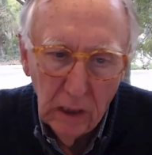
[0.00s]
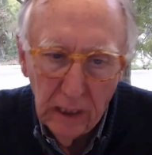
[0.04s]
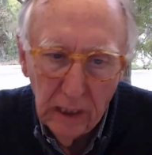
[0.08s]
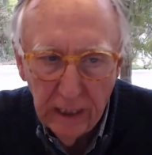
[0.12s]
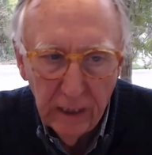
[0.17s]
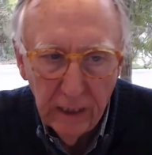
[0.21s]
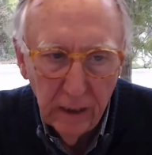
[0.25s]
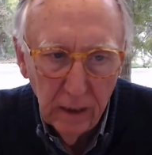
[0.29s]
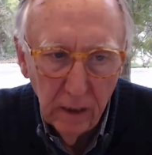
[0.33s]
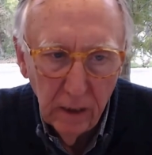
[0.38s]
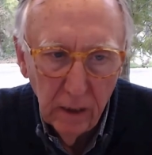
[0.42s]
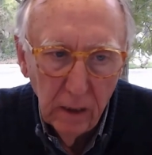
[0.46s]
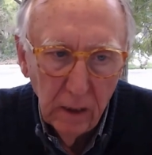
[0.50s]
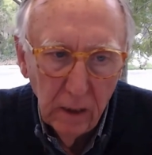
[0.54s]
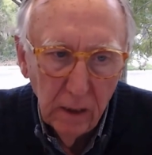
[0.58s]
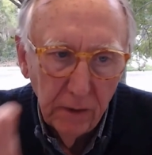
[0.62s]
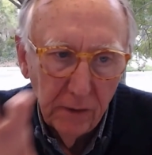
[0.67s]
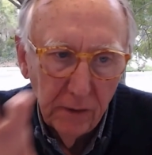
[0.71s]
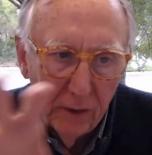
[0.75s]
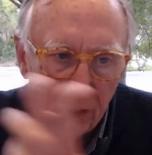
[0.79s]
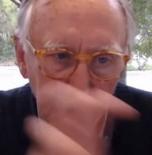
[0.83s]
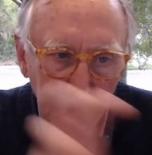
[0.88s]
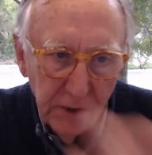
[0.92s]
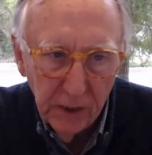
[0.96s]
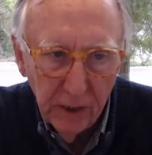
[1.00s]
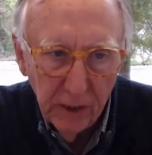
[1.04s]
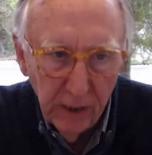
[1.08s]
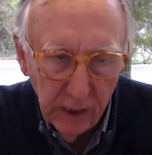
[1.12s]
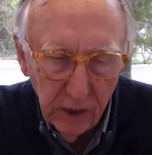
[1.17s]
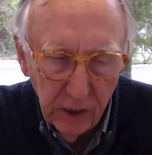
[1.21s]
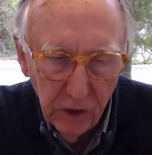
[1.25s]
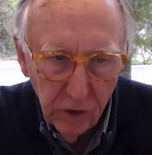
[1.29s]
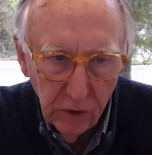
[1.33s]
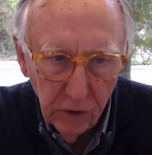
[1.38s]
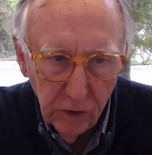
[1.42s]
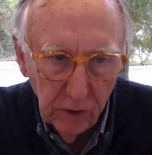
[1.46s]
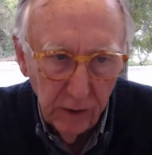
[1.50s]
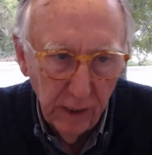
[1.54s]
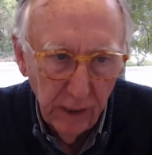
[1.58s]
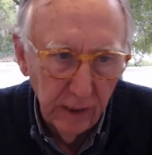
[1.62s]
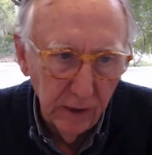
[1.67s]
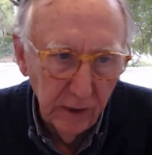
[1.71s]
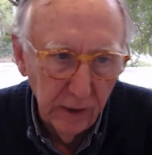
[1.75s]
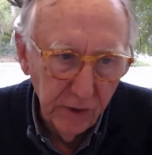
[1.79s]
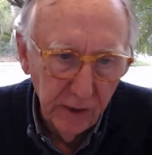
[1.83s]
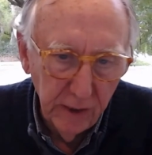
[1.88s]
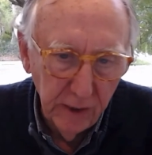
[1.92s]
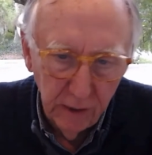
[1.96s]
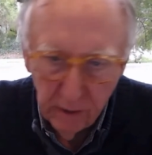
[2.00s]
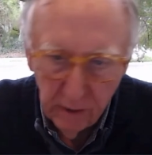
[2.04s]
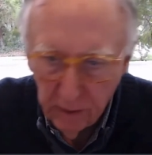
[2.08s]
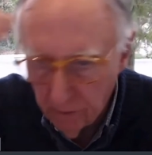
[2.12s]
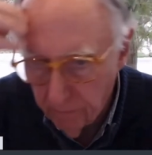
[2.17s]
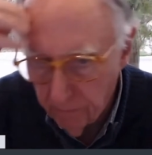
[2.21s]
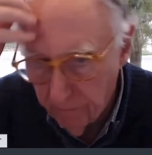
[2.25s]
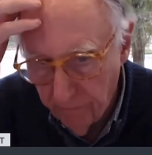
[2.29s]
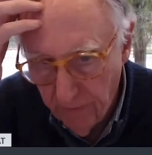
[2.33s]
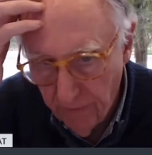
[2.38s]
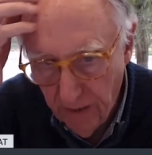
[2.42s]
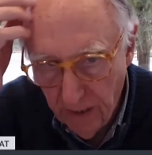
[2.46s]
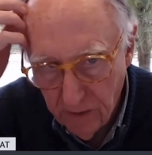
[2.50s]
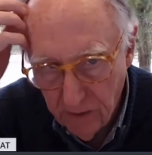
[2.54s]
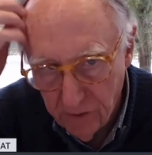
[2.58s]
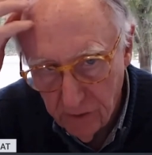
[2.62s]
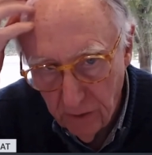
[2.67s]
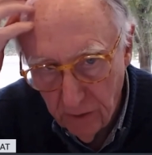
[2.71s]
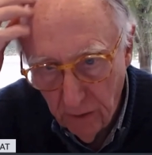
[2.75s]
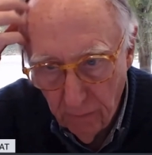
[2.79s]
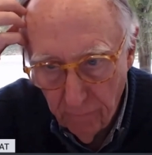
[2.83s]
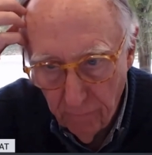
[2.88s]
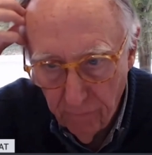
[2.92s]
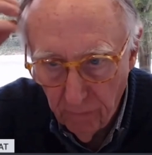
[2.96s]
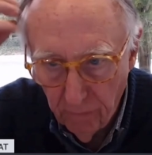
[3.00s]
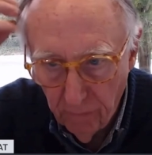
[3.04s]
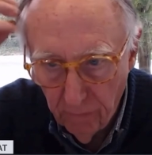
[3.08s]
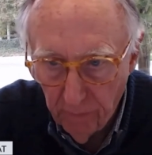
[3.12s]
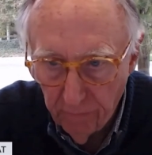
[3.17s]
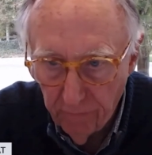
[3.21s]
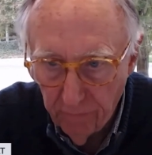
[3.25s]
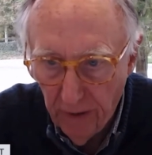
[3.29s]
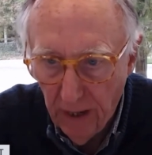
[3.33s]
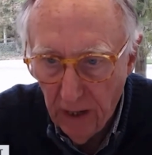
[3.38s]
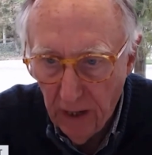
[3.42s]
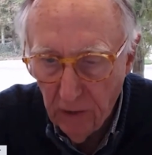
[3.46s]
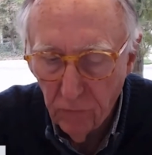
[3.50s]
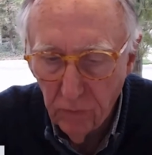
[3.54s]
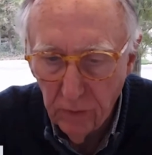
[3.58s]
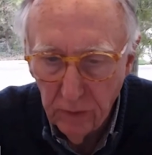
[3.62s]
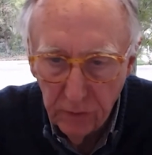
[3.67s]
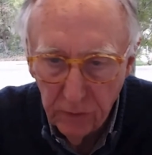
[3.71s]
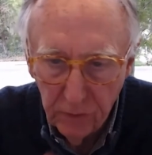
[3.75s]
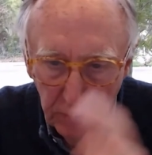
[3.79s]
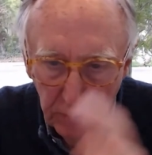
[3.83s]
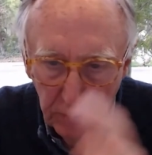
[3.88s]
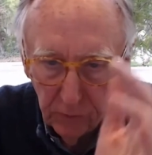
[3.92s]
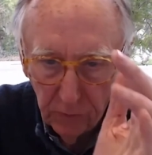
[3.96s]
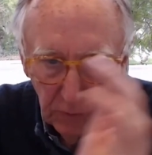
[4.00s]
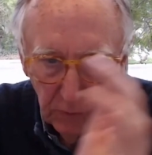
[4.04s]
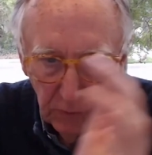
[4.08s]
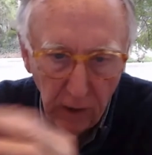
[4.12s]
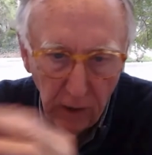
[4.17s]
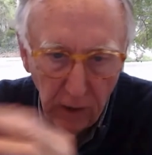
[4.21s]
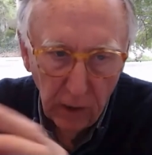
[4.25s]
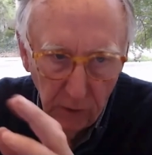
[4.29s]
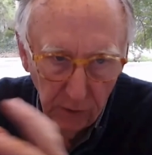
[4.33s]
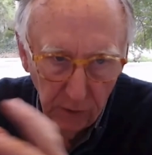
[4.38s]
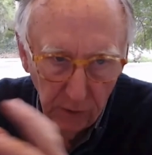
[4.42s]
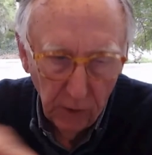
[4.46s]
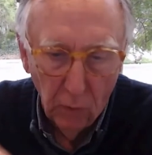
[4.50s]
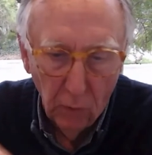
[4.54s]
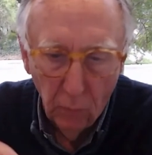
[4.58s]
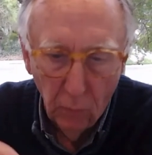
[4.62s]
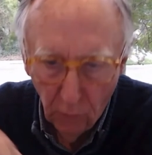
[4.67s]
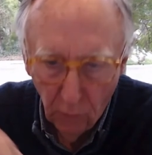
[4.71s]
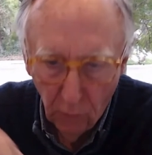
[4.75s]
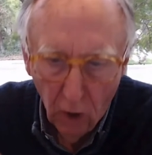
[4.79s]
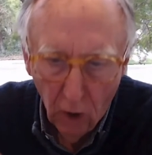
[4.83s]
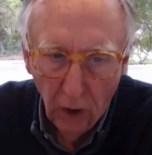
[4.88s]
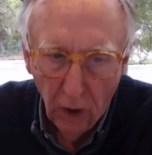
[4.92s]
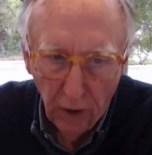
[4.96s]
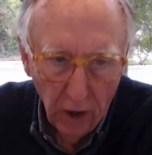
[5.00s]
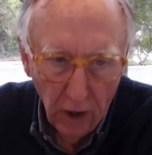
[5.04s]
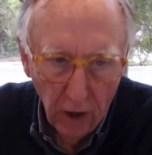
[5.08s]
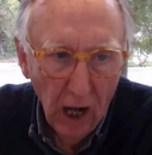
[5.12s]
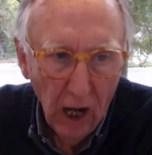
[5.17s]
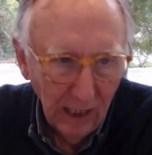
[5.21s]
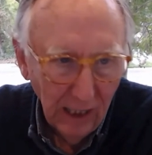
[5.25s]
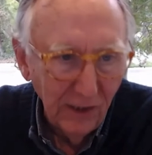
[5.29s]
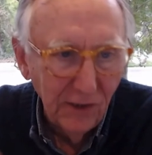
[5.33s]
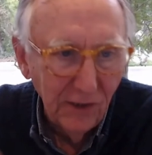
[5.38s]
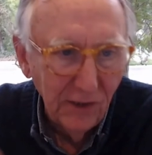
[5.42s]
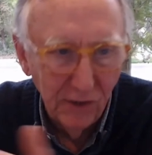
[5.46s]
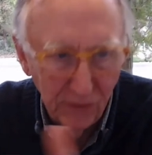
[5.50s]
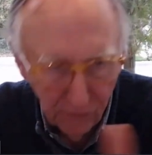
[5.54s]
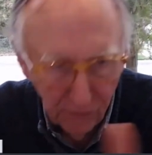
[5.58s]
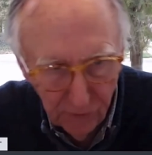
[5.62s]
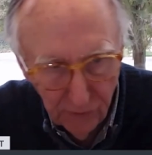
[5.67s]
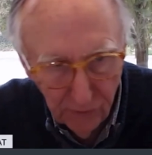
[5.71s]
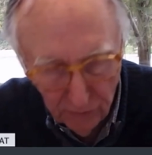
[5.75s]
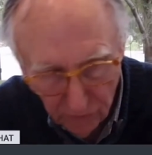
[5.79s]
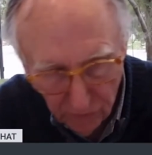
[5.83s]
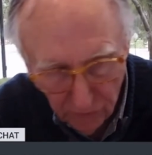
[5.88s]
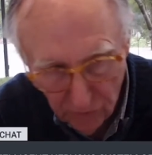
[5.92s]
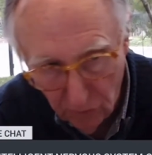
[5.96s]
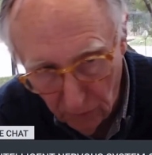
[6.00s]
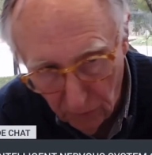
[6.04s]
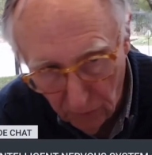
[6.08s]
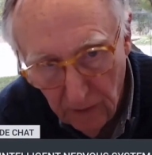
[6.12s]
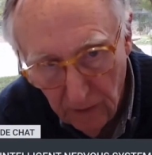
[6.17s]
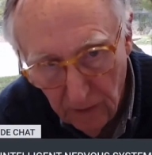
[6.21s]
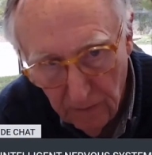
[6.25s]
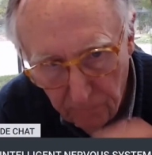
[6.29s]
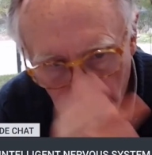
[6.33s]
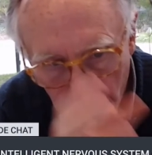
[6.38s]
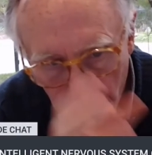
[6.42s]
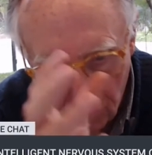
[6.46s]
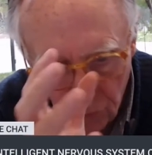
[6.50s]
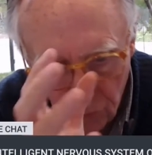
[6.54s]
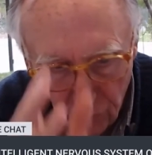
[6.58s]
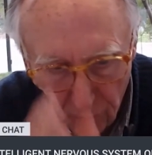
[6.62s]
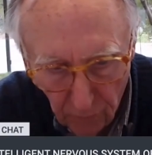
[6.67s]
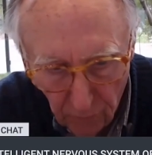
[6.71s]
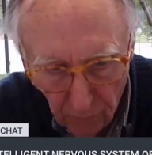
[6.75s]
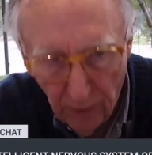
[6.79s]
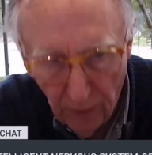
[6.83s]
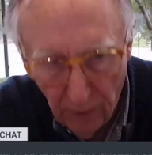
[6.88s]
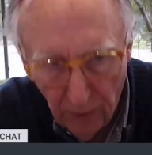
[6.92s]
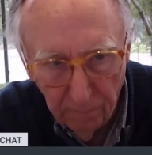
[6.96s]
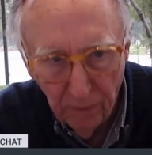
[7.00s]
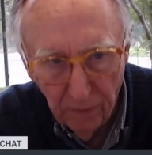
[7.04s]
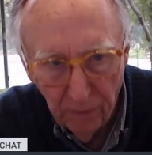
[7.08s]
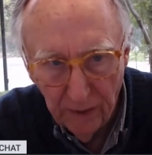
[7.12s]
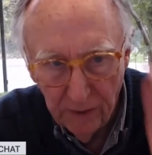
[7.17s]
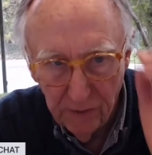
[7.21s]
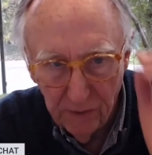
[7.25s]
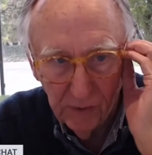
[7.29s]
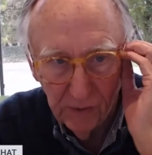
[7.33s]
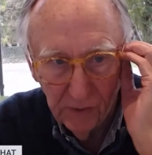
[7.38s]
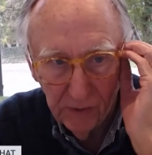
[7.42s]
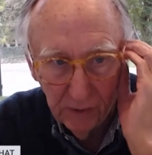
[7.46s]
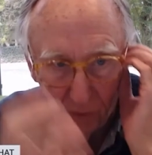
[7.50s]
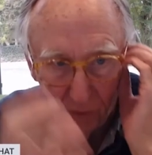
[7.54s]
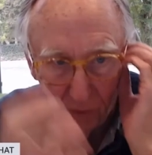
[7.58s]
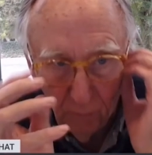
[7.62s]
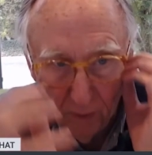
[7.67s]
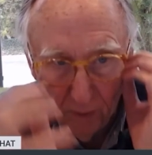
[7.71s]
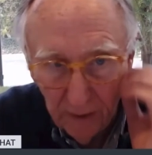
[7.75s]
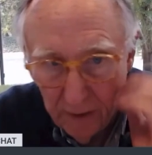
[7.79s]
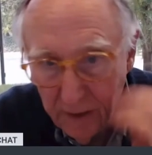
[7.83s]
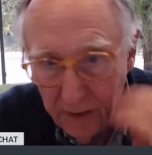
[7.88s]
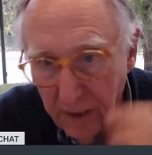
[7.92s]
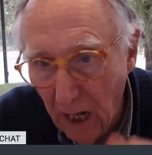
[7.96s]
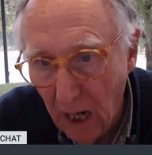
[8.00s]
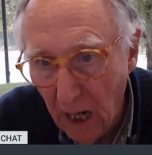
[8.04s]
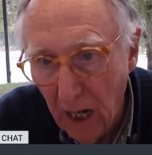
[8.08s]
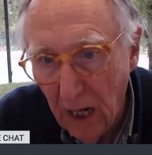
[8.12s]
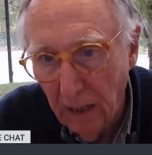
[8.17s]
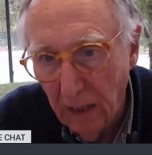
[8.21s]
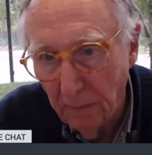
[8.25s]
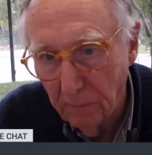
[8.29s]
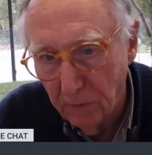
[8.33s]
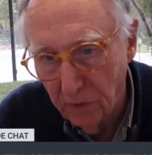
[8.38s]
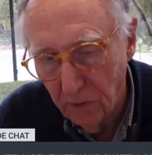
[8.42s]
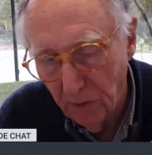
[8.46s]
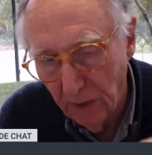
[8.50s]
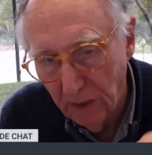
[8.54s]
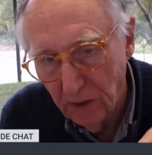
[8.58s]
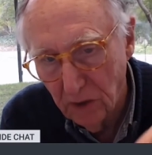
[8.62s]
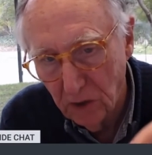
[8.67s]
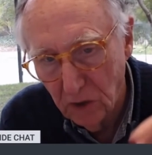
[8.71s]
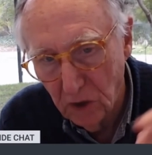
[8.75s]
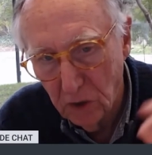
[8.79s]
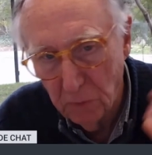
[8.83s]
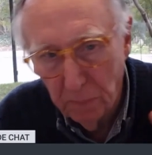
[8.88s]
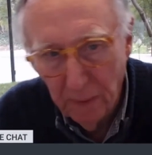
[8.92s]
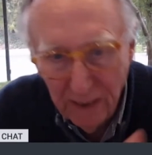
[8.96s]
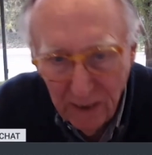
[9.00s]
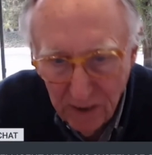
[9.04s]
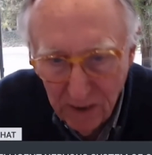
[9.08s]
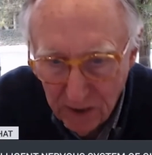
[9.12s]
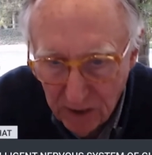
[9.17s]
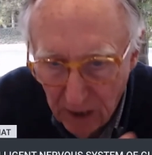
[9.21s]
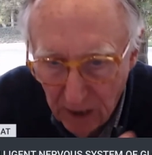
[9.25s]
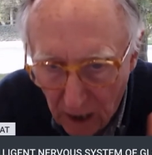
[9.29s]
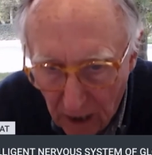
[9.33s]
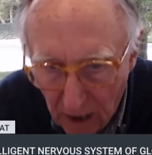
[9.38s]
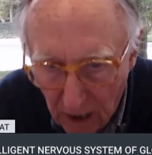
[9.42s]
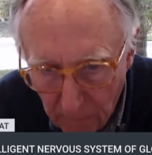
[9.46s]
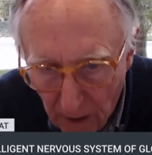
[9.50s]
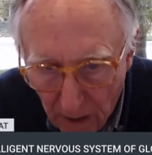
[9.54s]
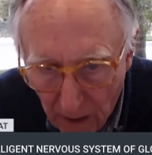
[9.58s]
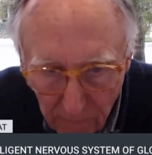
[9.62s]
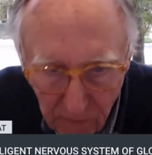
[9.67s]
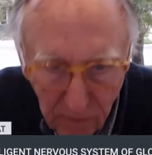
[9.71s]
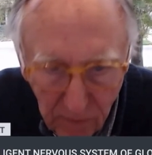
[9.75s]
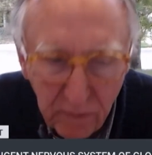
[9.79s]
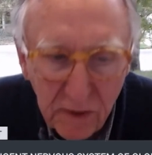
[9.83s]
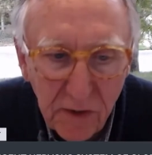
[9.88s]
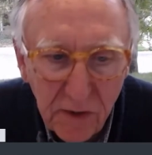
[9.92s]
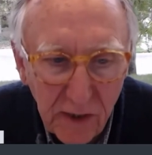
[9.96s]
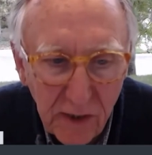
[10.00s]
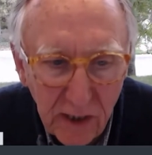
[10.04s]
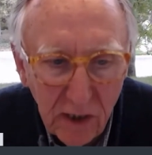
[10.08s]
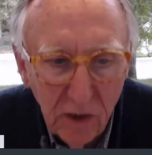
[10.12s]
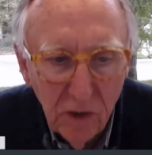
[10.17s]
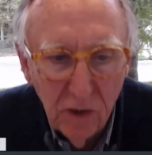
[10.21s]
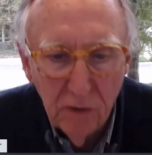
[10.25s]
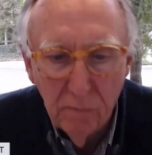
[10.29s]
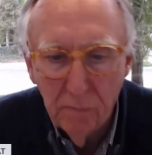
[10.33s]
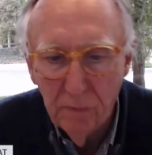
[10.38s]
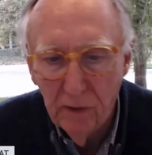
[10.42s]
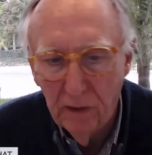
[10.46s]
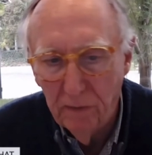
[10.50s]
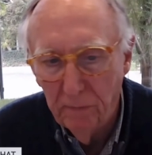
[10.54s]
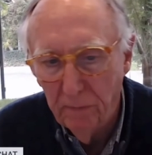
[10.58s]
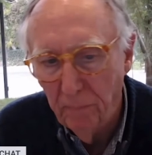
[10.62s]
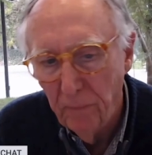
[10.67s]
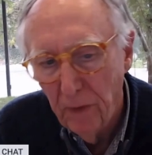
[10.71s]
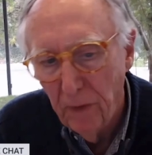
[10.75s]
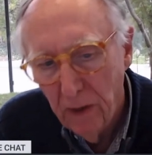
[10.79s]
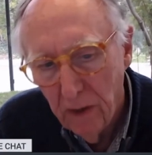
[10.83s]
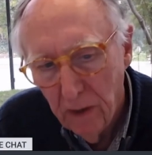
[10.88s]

link, destination, that is, get the vaccine from the factory to, on ice and so to the right places at the right time. So that's a space-time optimization problem.